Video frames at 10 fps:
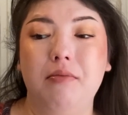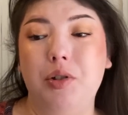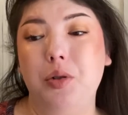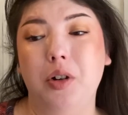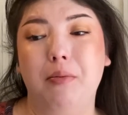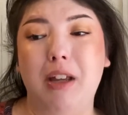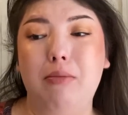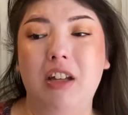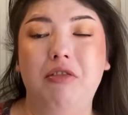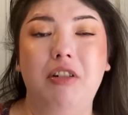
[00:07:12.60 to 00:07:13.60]
Sure,
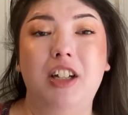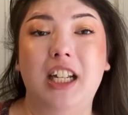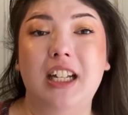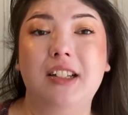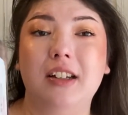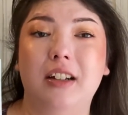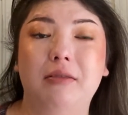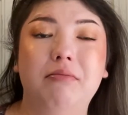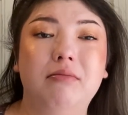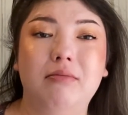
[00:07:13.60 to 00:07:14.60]
maybe if we needed
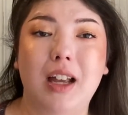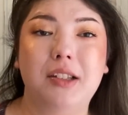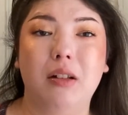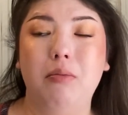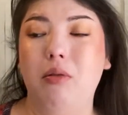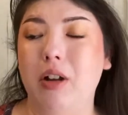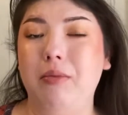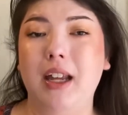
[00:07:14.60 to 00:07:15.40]
some at some point.